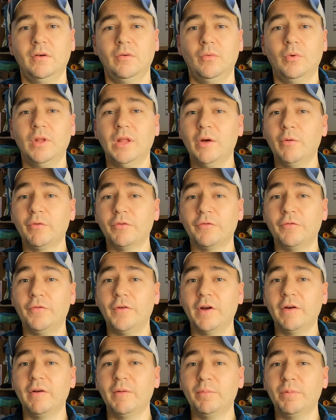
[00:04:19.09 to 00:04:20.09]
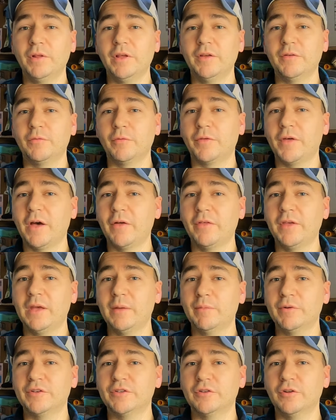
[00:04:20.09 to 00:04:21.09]
Well, I was very pleased with how the
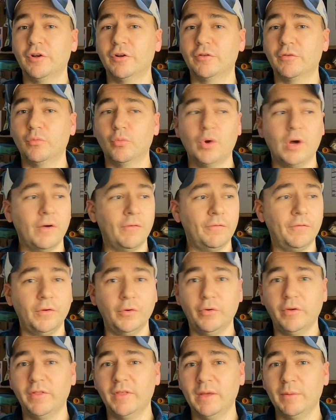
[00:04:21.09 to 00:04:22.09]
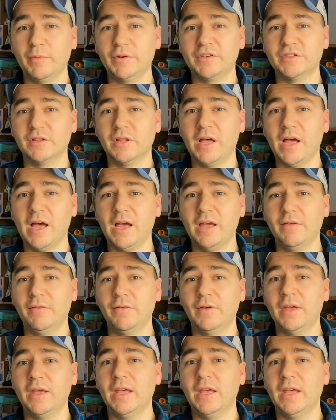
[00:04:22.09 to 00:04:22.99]
image looked while viewing the image live